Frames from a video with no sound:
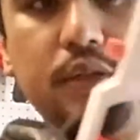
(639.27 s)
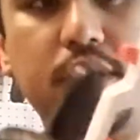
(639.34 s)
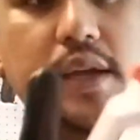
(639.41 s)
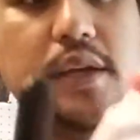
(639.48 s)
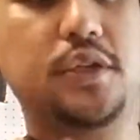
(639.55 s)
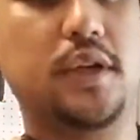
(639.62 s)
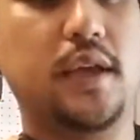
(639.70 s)

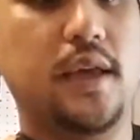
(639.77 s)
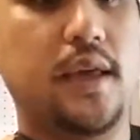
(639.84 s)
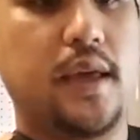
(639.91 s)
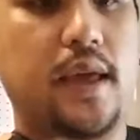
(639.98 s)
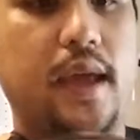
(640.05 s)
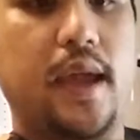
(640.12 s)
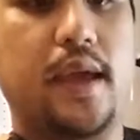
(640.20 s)
stage.
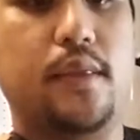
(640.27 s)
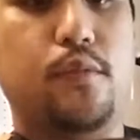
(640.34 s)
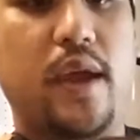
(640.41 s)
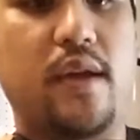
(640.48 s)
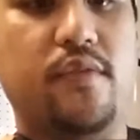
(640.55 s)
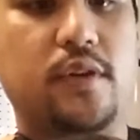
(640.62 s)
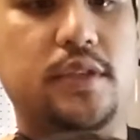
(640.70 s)
And
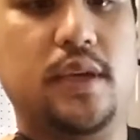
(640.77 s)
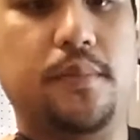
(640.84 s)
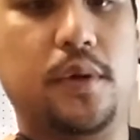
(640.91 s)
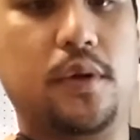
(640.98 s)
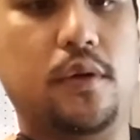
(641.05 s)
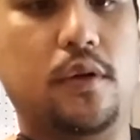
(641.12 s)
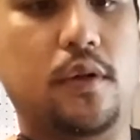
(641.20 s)
we have our
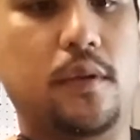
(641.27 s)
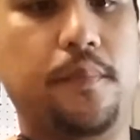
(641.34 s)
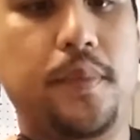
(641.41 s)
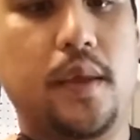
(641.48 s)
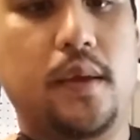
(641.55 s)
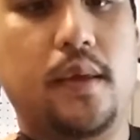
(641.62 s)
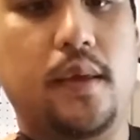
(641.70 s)
typical
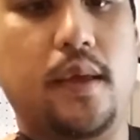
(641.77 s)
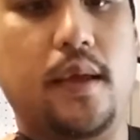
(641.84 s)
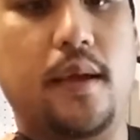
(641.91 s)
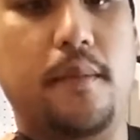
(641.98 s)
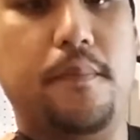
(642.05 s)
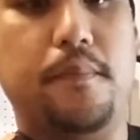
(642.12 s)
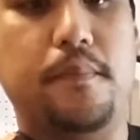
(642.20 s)

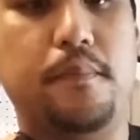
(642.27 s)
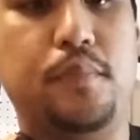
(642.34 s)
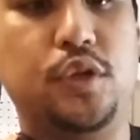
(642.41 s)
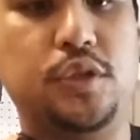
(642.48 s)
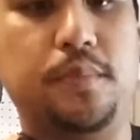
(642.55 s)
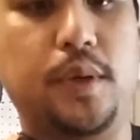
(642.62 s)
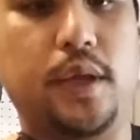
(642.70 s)

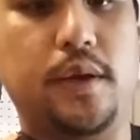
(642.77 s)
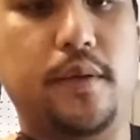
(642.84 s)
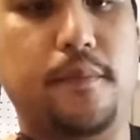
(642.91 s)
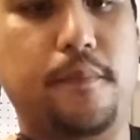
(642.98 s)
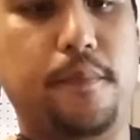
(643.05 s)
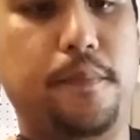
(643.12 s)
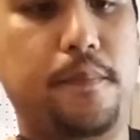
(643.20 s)

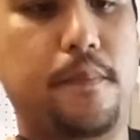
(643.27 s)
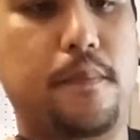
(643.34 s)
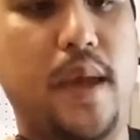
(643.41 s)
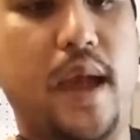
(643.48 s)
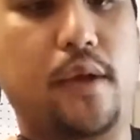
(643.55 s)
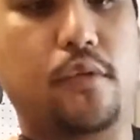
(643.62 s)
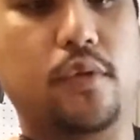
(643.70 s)
push-button
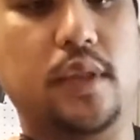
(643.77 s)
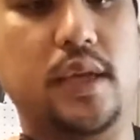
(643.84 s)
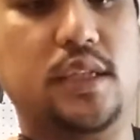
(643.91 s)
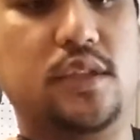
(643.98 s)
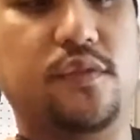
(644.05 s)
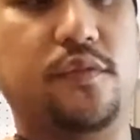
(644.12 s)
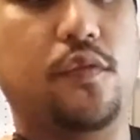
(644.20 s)
mag
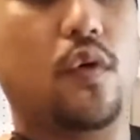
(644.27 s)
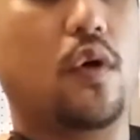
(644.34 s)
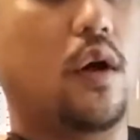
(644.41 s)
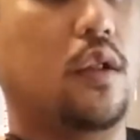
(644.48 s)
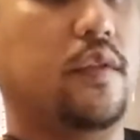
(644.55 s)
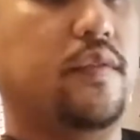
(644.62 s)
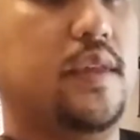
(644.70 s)
release for
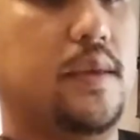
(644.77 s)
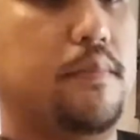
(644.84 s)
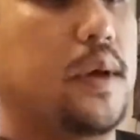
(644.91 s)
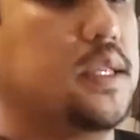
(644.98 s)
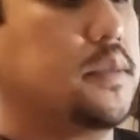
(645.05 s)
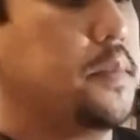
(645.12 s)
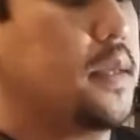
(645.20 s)
all of the
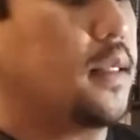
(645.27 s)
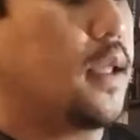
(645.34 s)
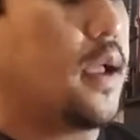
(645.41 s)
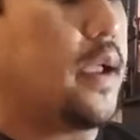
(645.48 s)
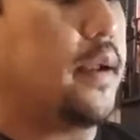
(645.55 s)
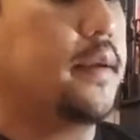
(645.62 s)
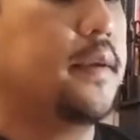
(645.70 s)
Buzz Bee
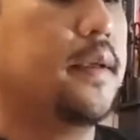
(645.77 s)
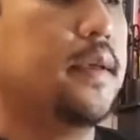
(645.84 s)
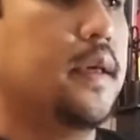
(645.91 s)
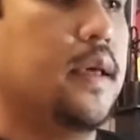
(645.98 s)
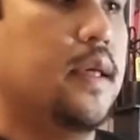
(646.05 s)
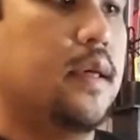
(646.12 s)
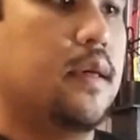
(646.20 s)
line.
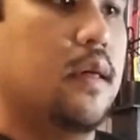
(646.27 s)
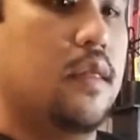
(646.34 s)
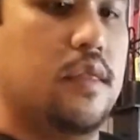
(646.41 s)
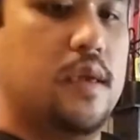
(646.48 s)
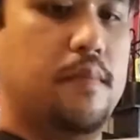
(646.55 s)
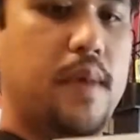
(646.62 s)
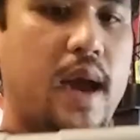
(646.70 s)

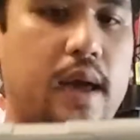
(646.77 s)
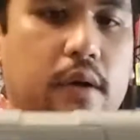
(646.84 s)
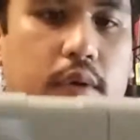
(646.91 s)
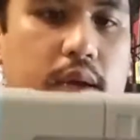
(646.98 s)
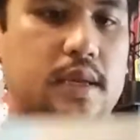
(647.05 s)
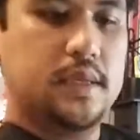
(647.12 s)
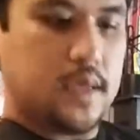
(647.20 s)
The
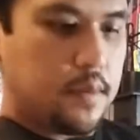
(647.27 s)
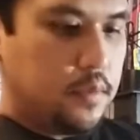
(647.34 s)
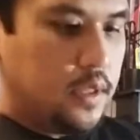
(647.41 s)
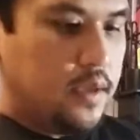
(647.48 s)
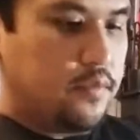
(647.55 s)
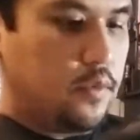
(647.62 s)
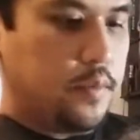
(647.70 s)
batteries, I
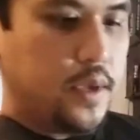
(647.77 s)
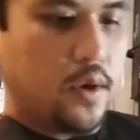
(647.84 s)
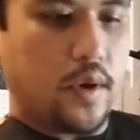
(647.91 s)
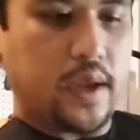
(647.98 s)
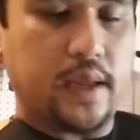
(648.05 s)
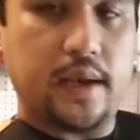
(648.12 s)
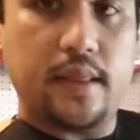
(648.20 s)
believe, will be
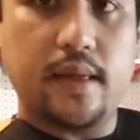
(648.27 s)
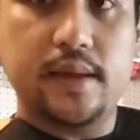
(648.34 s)
going in